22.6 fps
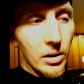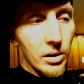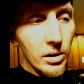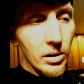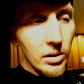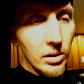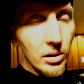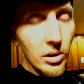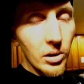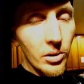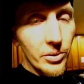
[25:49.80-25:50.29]

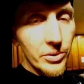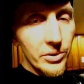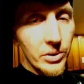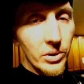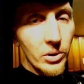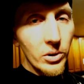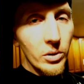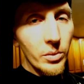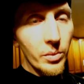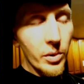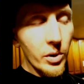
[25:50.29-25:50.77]
closed
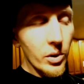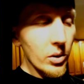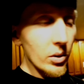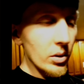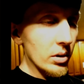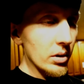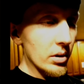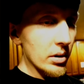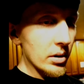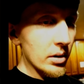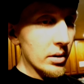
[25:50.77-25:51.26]
loop
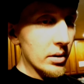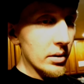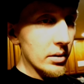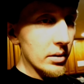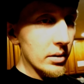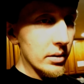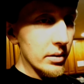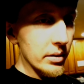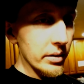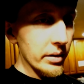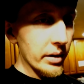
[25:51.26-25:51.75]
cooler
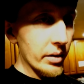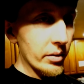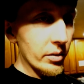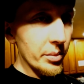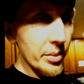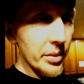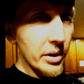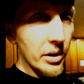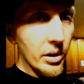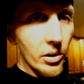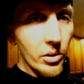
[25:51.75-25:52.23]
that will
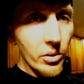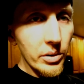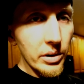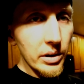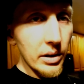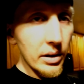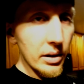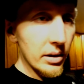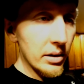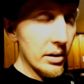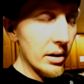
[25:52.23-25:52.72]
be going
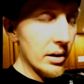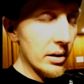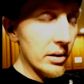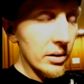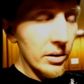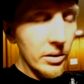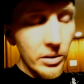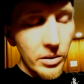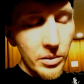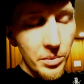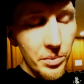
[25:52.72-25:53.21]
in
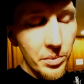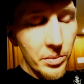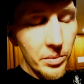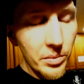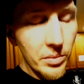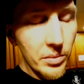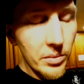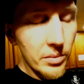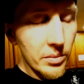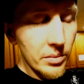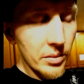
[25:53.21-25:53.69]
another
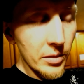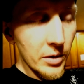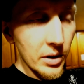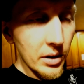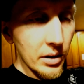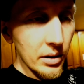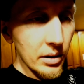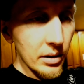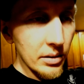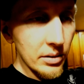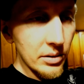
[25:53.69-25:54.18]

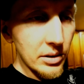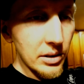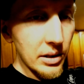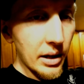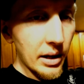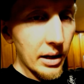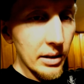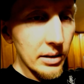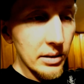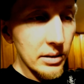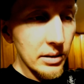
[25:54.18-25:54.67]

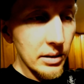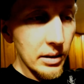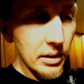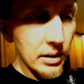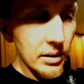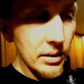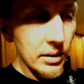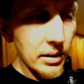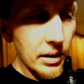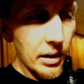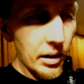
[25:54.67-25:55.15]

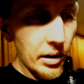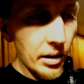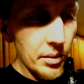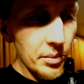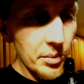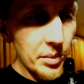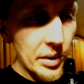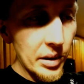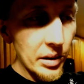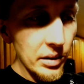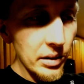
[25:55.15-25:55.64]
chassis that
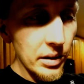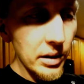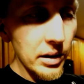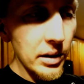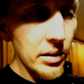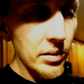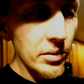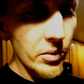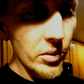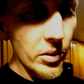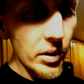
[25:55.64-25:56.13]
I'm
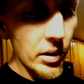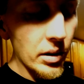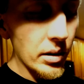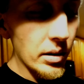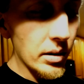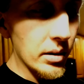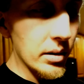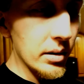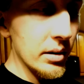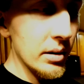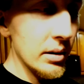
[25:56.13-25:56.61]
building,
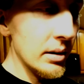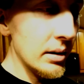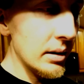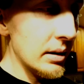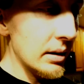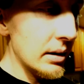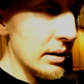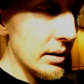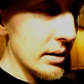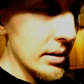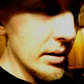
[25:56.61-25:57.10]
where
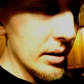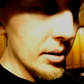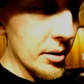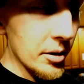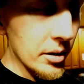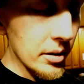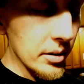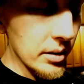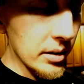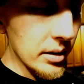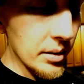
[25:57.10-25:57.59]

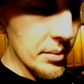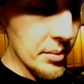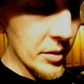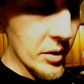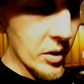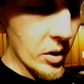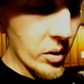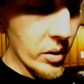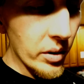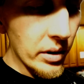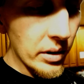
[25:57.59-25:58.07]
I am
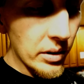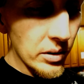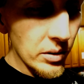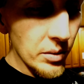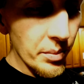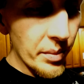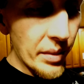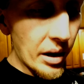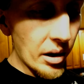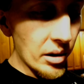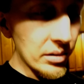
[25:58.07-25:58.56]
going to
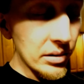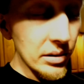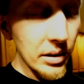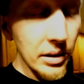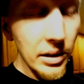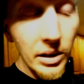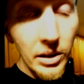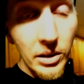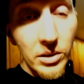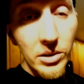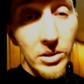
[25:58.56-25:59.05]
mount it
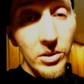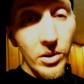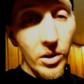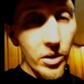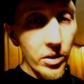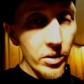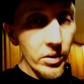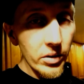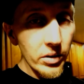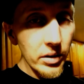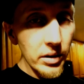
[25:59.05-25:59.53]

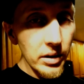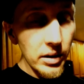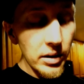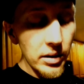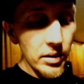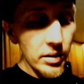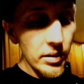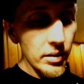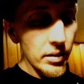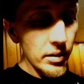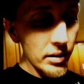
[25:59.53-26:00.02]
externally.
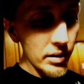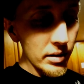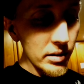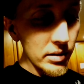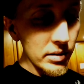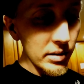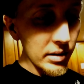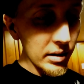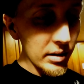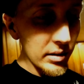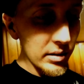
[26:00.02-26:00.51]
And
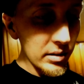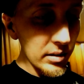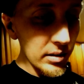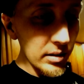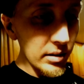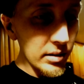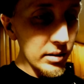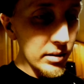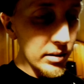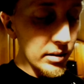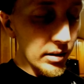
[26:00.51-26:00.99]
since
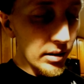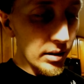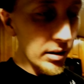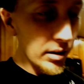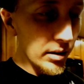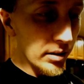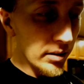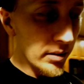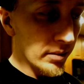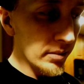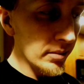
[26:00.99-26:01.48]
it's
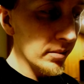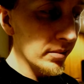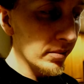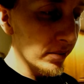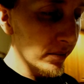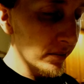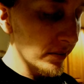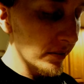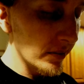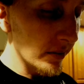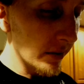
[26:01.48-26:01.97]

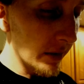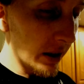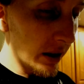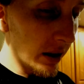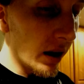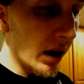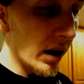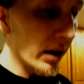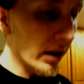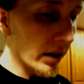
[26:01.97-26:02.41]
long